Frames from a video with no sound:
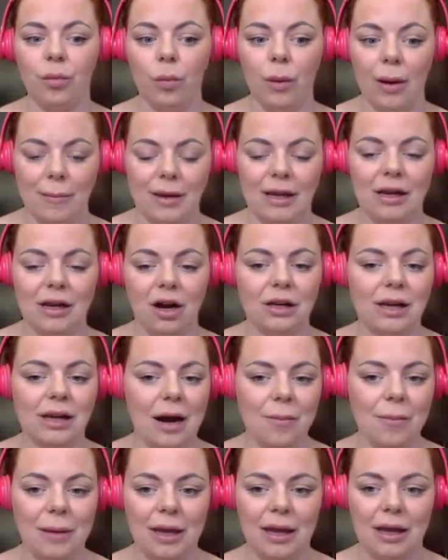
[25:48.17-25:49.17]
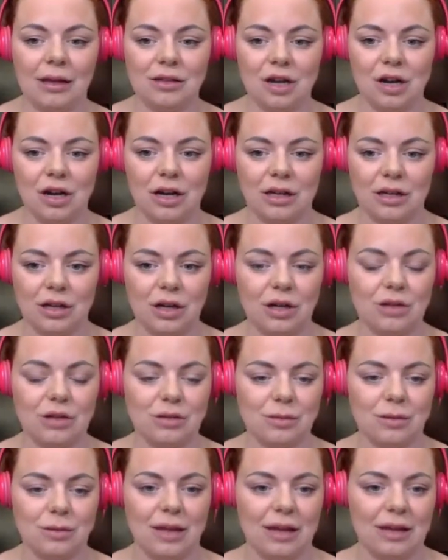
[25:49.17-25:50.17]
women are now being
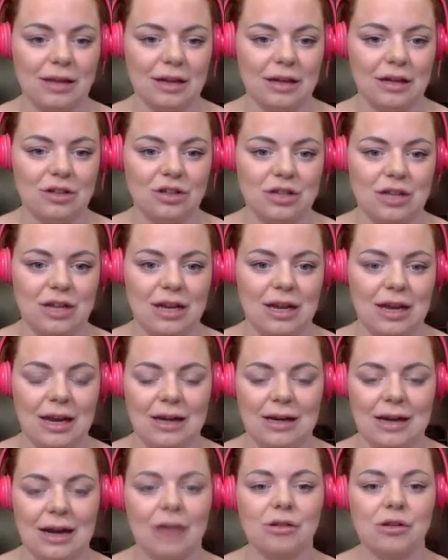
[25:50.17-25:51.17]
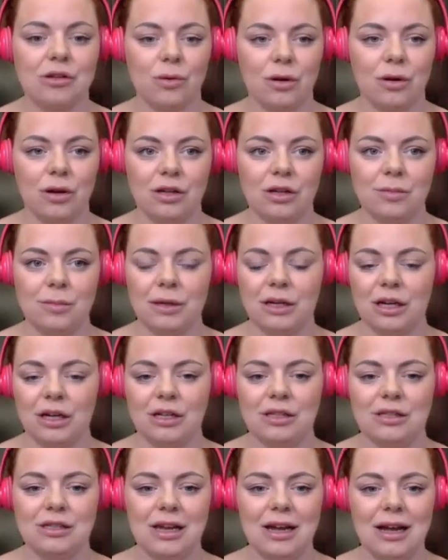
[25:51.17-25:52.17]
diagnosed with ADHD in adulthood,
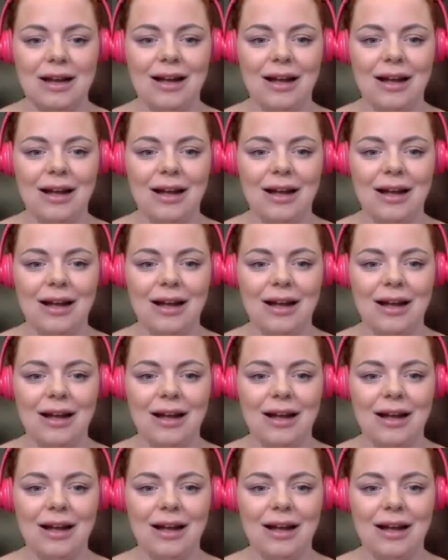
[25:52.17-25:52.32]
because